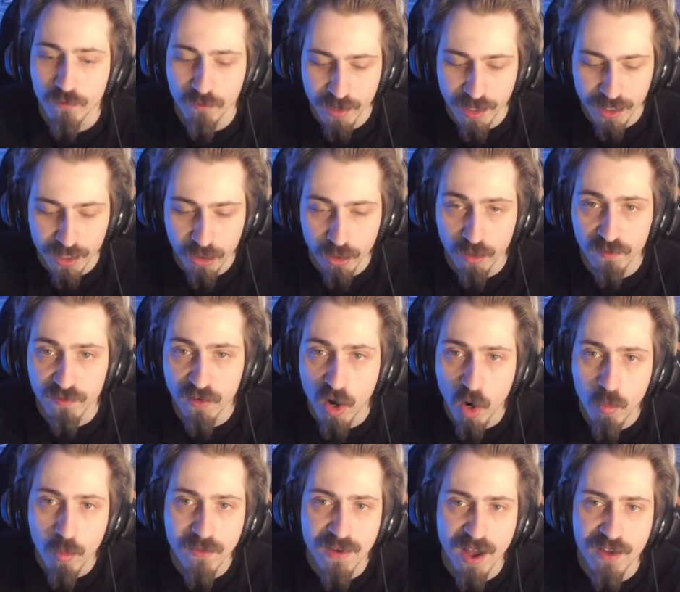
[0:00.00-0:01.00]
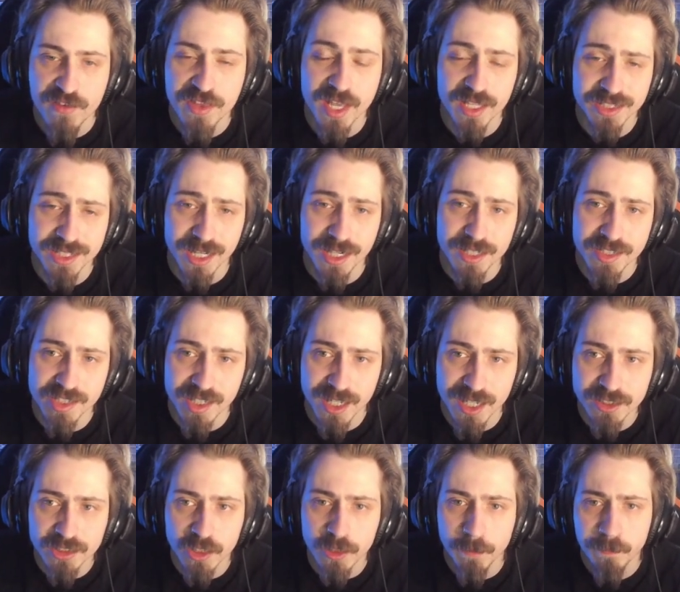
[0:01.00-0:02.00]
really go wrong with having that talent
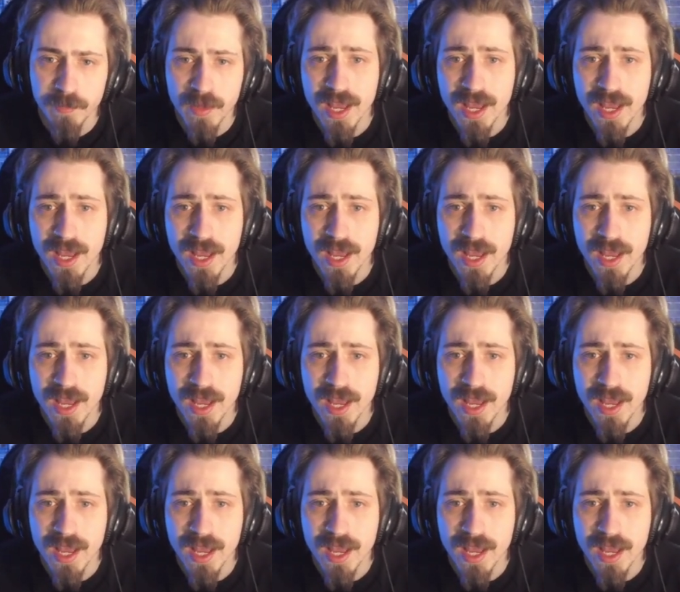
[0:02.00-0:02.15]
selected.